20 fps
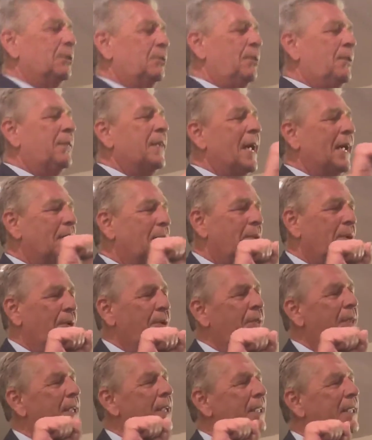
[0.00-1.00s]
with that
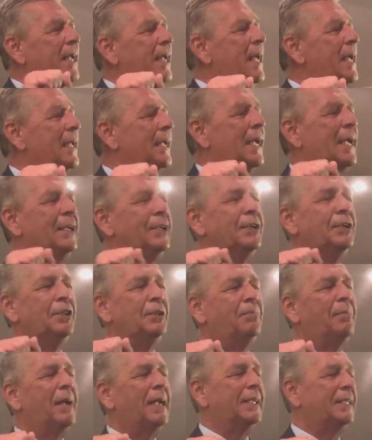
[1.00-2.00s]
earth in his hand, I
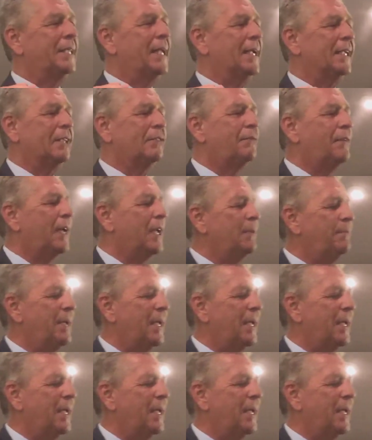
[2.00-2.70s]
used my sanctified